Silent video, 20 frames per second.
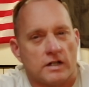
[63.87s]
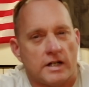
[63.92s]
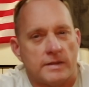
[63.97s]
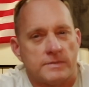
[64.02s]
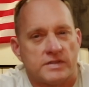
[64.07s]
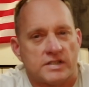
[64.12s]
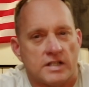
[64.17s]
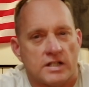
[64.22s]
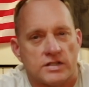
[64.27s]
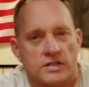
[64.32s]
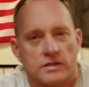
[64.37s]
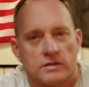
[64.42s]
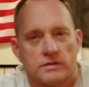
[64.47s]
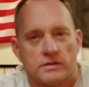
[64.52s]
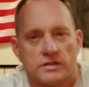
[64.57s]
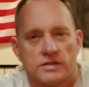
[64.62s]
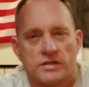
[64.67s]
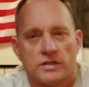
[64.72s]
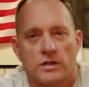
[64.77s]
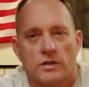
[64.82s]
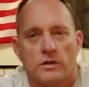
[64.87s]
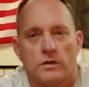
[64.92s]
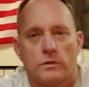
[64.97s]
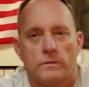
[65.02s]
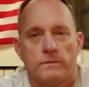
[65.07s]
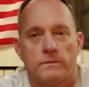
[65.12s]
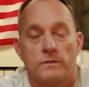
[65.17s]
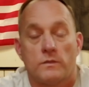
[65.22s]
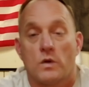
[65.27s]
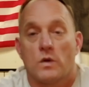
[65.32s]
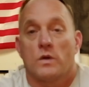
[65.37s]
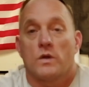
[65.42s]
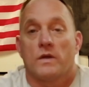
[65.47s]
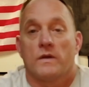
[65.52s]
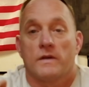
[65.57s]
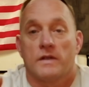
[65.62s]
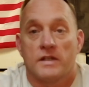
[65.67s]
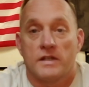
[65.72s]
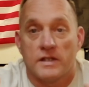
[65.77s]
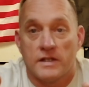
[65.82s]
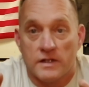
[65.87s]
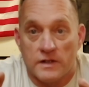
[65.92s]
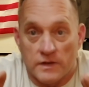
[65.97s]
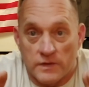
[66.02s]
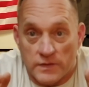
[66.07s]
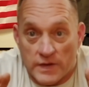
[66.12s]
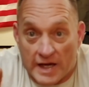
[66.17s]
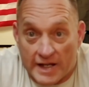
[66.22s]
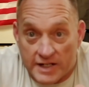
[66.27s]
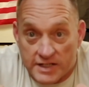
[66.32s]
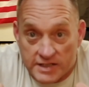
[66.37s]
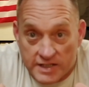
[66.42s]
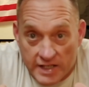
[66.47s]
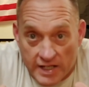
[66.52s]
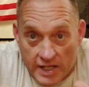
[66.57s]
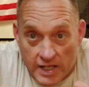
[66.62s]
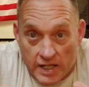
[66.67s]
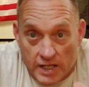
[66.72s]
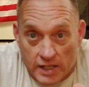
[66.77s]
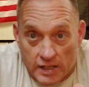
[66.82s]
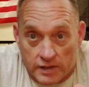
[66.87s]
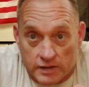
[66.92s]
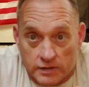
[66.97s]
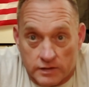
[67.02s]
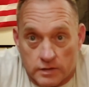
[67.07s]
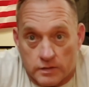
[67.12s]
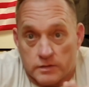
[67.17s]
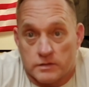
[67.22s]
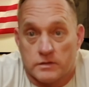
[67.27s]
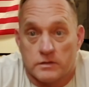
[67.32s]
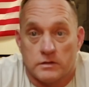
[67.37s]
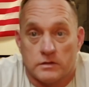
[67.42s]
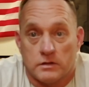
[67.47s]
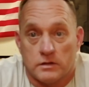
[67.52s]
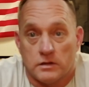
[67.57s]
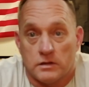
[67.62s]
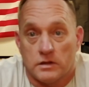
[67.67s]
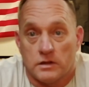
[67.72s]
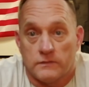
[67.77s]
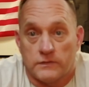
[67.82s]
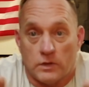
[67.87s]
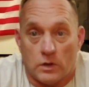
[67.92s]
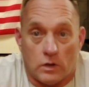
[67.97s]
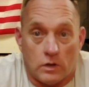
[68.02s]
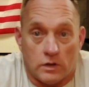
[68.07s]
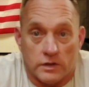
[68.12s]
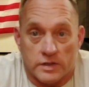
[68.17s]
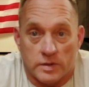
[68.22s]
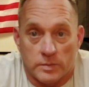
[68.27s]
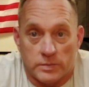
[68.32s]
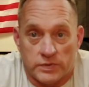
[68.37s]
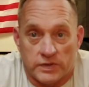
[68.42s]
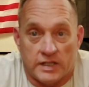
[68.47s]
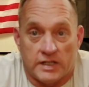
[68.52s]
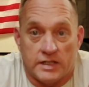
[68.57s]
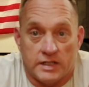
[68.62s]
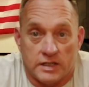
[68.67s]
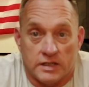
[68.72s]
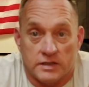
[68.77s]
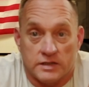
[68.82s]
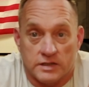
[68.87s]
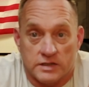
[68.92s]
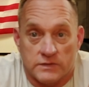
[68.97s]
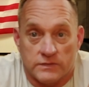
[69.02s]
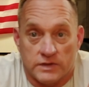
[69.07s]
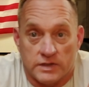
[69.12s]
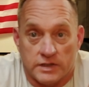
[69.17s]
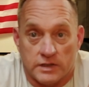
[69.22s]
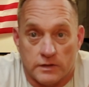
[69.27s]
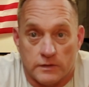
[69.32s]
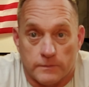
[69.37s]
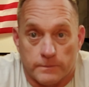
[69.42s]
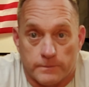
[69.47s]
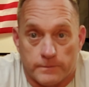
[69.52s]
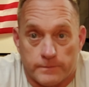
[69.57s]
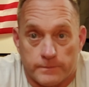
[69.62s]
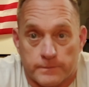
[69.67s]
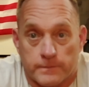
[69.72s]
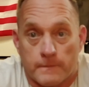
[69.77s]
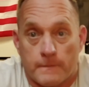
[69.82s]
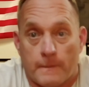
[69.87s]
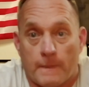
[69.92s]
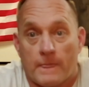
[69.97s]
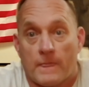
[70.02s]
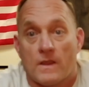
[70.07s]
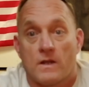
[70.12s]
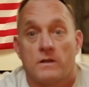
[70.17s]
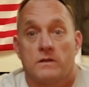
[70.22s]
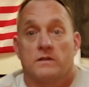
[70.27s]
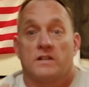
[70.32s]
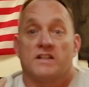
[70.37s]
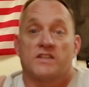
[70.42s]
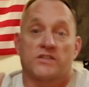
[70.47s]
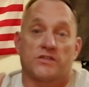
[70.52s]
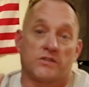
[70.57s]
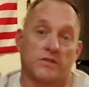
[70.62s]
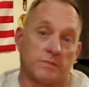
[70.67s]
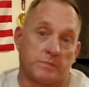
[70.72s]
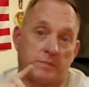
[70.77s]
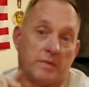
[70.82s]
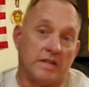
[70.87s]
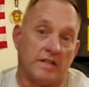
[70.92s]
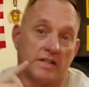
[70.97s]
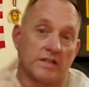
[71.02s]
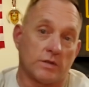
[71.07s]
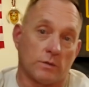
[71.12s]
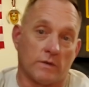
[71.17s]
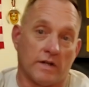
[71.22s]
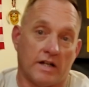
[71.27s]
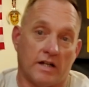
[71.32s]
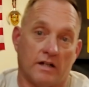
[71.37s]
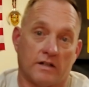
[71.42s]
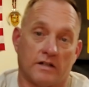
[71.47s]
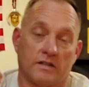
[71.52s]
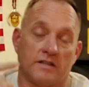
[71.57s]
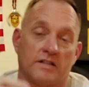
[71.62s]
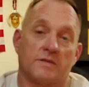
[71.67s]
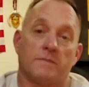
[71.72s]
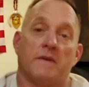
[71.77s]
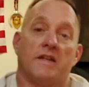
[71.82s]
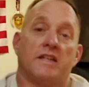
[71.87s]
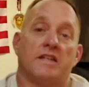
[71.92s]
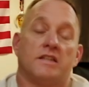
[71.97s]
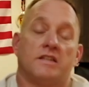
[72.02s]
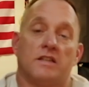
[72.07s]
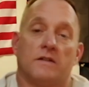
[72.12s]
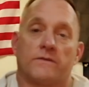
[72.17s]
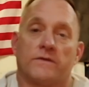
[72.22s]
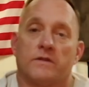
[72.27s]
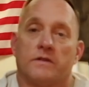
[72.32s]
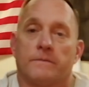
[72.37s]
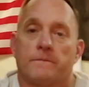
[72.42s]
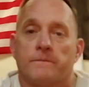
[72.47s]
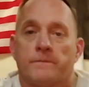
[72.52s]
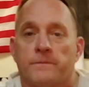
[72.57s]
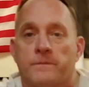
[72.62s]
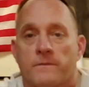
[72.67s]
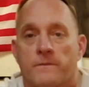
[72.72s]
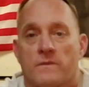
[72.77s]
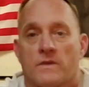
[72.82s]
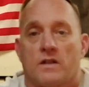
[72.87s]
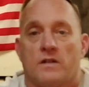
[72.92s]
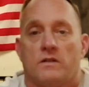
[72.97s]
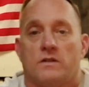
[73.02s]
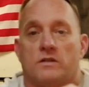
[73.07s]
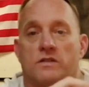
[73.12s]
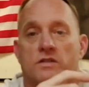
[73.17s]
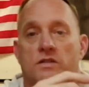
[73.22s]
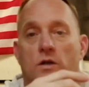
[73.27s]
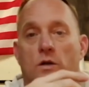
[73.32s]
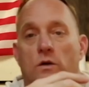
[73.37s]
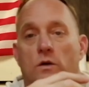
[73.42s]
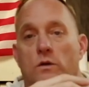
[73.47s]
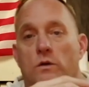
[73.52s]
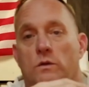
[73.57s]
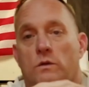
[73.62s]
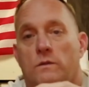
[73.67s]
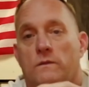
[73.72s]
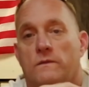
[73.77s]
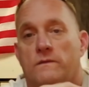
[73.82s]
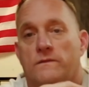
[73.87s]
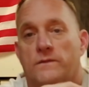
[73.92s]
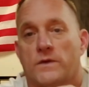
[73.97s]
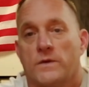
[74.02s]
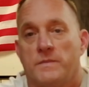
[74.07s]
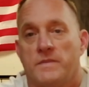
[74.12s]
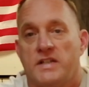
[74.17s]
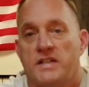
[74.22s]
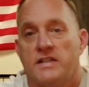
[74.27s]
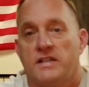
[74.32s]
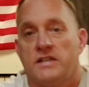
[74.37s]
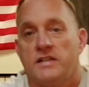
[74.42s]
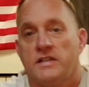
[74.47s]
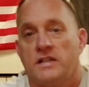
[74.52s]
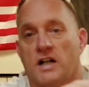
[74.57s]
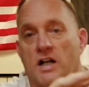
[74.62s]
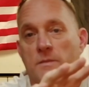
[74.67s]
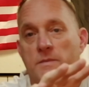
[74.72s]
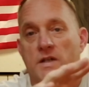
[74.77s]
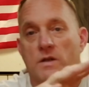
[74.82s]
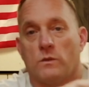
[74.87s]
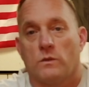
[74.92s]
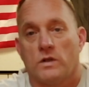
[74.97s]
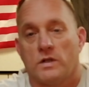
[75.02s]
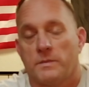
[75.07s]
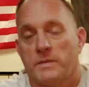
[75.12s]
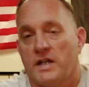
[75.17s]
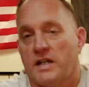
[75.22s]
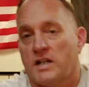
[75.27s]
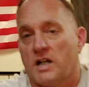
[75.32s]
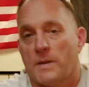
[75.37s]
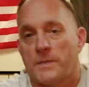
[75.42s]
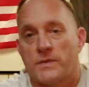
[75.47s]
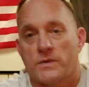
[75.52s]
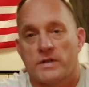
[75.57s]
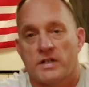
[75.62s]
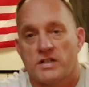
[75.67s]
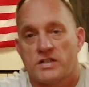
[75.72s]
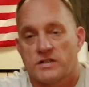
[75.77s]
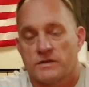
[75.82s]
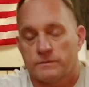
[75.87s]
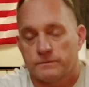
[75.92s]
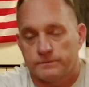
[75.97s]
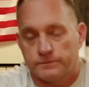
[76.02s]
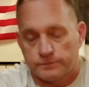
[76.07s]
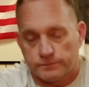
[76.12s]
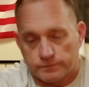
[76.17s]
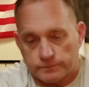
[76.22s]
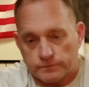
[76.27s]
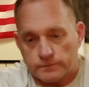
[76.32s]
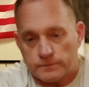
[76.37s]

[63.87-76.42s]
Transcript: and gripe session, so that is the end of all complaining in this video. Let's spin this around and let's make it different. So for me, I'm a one-man operation.